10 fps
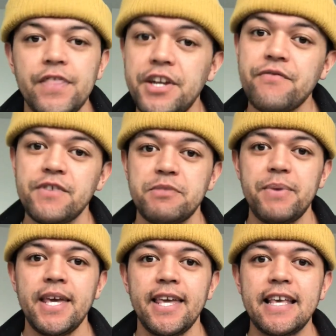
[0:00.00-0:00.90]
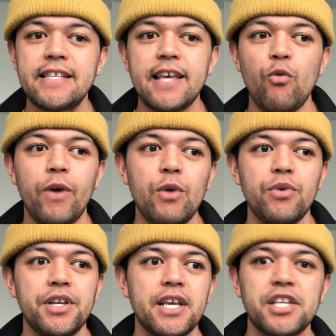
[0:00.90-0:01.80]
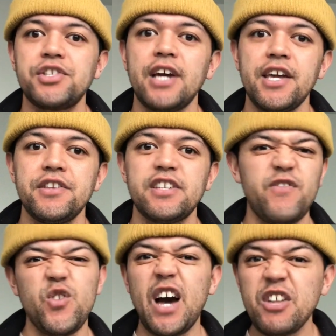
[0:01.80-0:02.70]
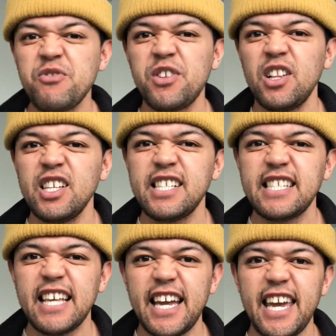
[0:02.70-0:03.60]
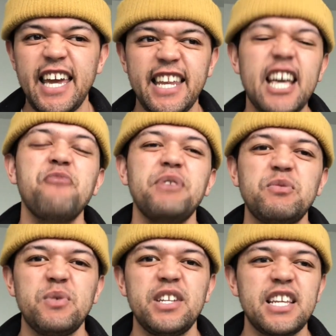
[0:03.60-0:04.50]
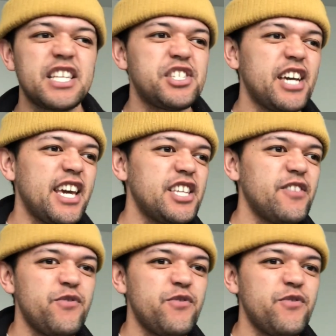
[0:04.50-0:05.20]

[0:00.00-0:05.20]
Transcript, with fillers: The difference being is that we would exchange a few hundred dollars and companies would exchange a